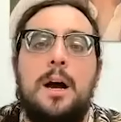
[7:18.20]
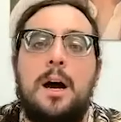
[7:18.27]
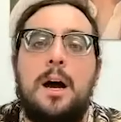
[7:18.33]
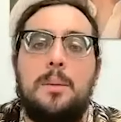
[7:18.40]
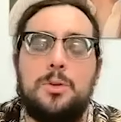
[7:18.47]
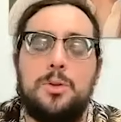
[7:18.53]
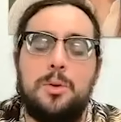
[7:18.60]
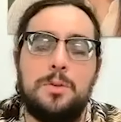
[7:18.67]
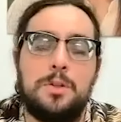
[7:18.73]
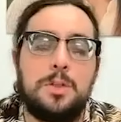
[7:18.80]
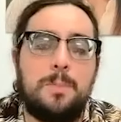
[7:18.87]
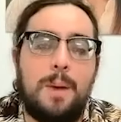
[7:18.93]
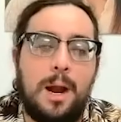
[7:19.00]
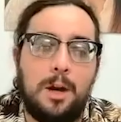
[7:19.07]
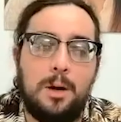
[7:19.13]
um, sort of
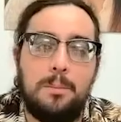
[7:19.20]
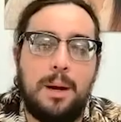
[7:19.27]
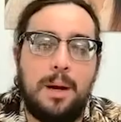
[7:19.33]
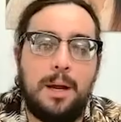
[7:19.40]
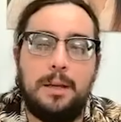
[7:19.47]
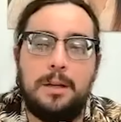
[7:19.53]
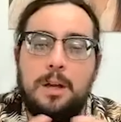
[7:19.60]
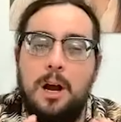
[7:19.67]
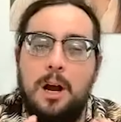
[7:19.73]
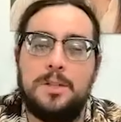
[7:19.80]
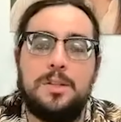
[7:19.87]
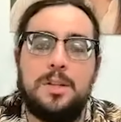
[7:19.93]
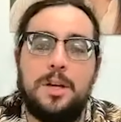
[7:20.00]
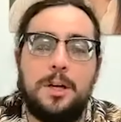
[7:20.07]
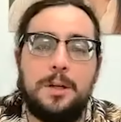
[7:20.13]
inspired by
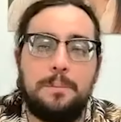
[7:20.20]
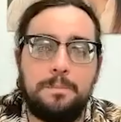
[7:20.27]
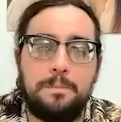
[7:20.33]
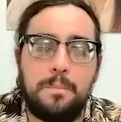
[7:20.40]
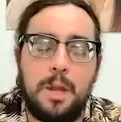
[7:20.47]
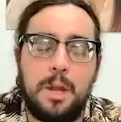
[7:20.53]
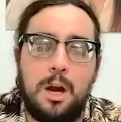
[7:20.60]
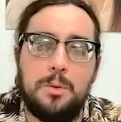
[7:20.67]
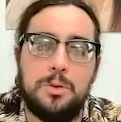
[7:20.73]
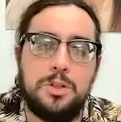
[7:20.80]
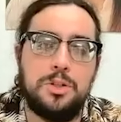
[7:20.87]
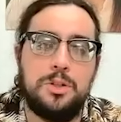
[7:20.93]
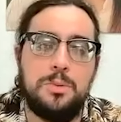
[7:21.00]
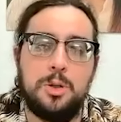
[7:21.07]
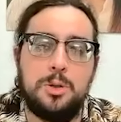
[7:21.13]
Costa, uh, which
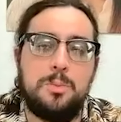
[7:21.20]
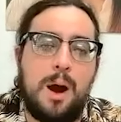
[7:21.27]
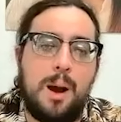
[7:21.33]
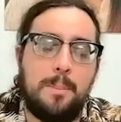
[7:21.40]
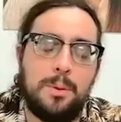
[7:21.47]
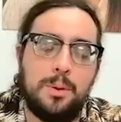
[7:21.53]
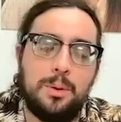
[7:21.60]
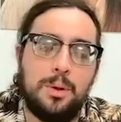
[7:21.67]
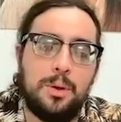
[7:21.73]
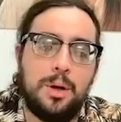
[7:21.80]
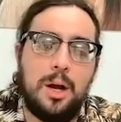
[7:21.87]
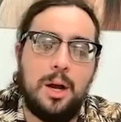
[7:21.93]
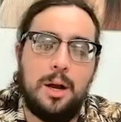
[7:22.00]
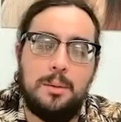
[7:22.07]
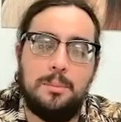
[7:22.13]
is the most popular
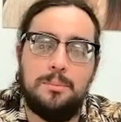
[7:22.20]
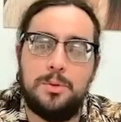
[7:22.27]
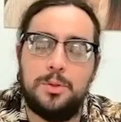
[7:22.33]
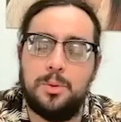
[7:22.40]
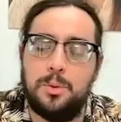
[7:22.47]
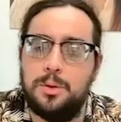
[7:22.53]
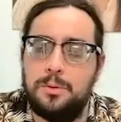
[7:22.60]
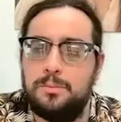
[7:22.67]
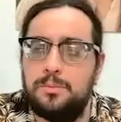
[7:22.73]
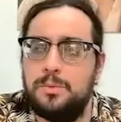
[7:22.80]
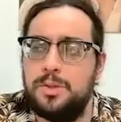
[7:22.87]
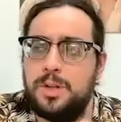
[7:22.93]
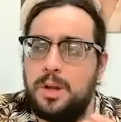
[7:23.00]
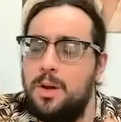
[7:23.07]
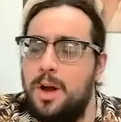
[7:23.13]
um, sort of
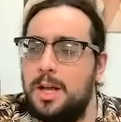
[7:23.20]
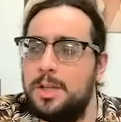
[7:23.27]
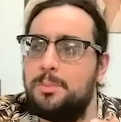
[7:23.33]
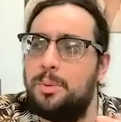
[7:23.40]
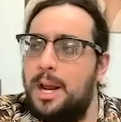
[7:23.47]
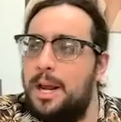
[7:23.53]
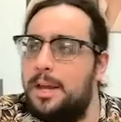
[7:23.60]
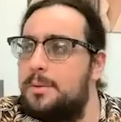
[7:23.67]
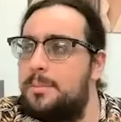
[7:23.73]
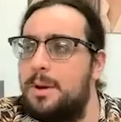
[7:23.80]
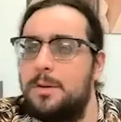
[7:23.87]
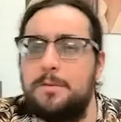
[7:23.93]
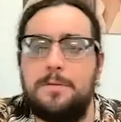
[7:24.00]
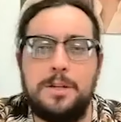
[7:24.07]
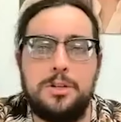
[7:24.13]
sunglass brand
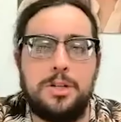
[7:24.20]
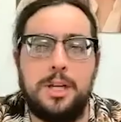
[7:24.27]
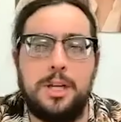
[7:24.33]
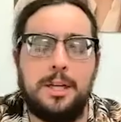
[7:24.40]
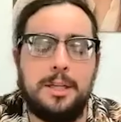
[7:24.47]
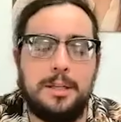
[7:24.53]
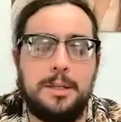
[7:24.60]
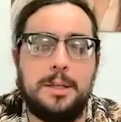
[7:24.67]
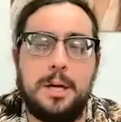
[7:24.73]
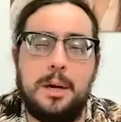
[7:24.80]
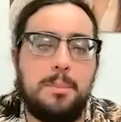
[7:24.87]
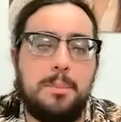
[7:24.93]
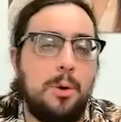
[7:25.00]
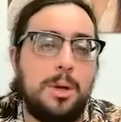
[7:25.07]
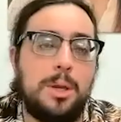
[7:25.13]
among fishing and uh,
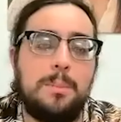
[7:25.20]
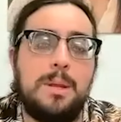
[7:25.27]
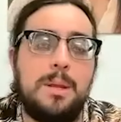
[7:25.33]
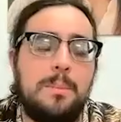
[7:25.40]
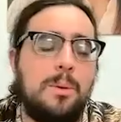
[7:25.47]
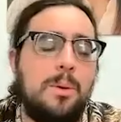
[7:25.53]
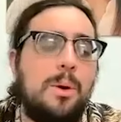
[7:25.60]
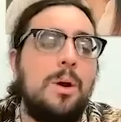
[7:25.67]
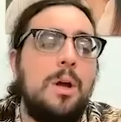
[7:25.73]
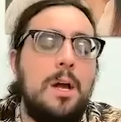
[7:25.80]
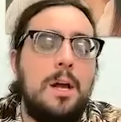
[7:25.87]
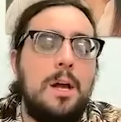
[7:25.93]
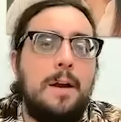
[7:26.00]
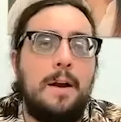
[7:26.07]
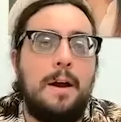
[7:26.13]
boating people.
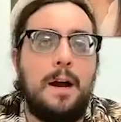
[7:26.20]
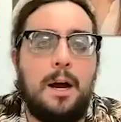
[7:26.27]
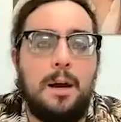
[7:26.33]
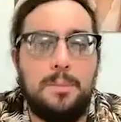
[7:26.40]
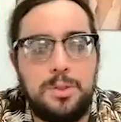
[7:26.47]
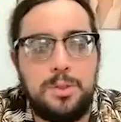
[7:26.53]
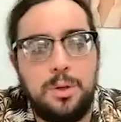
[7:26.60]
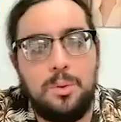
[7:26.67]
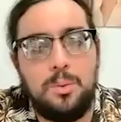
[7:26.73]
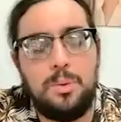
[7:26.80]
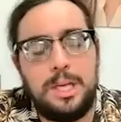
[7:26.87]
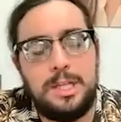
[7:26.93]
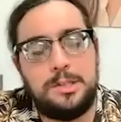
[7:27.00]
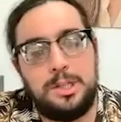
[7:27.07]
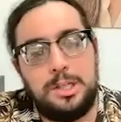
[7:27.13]
Um, so
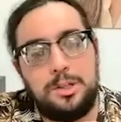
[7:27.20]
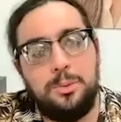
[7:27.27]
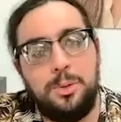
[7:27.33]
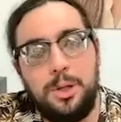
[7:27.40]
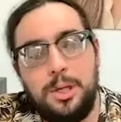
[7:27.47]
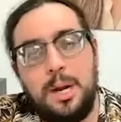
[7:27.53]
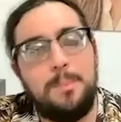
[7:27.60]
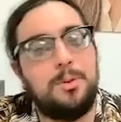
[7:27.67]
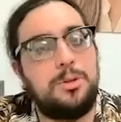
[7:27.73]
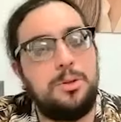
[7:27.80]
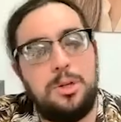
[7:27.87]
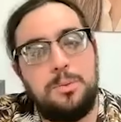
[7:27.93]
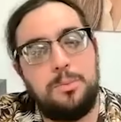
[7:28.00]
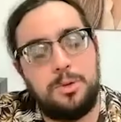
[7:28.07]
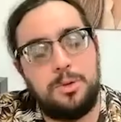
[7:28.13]
it's, it's really an
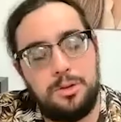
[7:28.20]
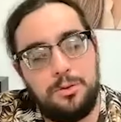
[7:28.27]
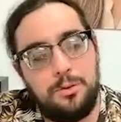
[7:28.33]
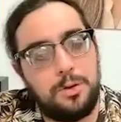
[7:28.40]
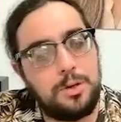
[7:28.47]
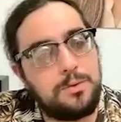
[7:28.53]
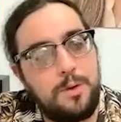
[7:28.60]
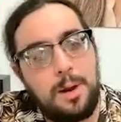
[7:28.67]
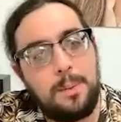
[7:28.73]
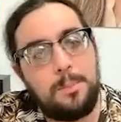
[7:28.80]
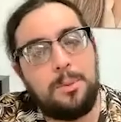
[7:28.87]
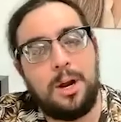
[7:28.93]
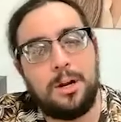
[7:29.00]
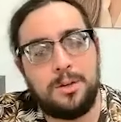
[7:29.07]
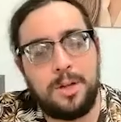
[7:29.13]
opportunity to diversify our
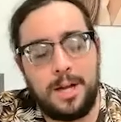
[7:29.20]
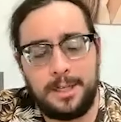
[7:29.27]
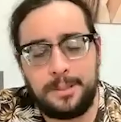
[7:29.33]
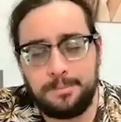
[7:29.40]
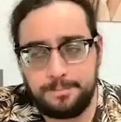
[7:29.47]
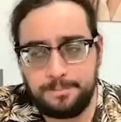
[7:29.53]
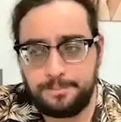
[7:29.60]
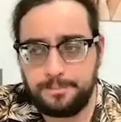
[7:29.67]
product line,